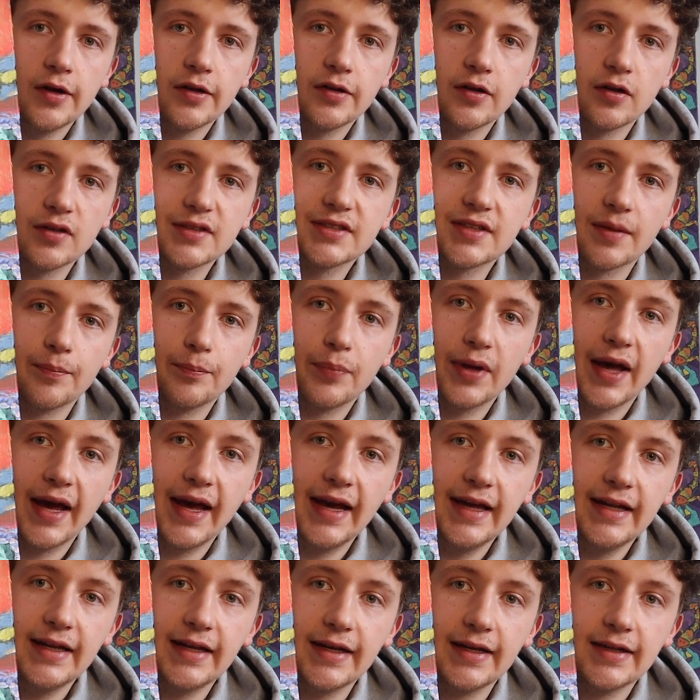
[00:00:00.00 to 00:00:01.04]
there's some
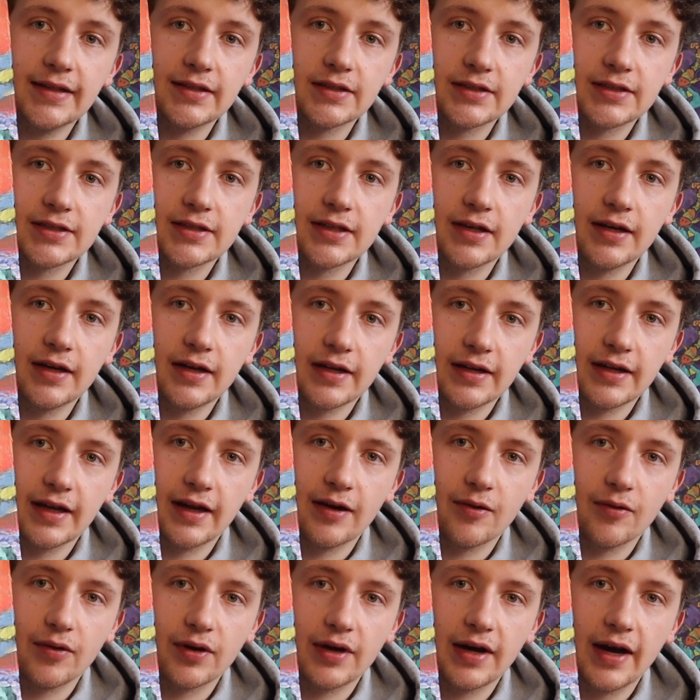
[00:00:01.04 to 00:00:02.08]
paintings
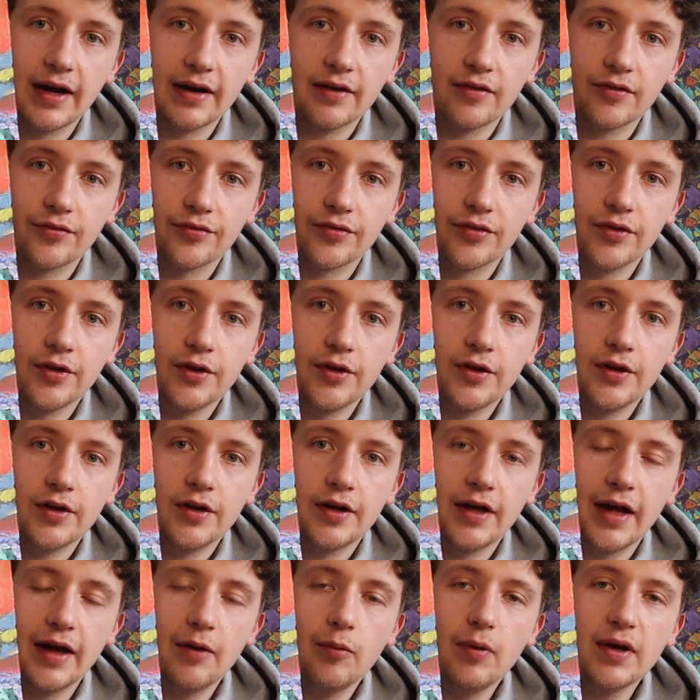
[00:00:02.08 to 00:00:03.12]
that were kind of,
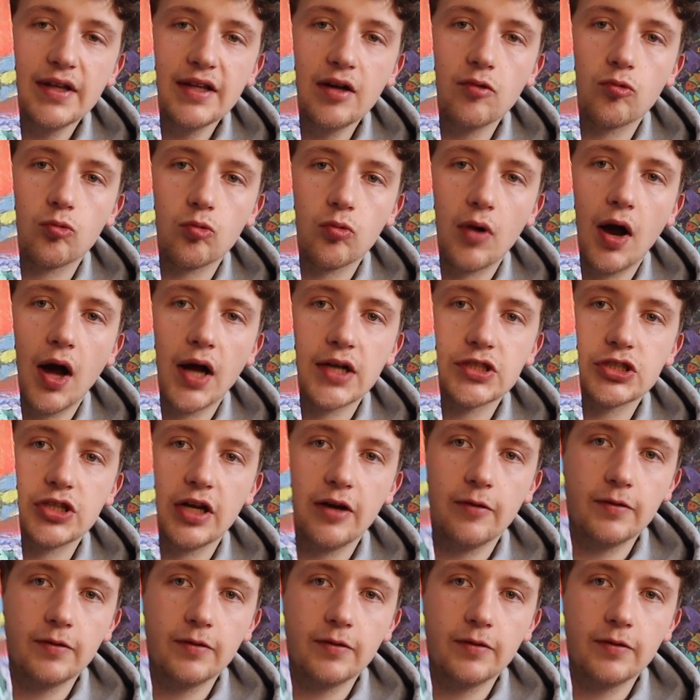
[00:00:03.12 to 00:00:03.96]
it wasn't rushed.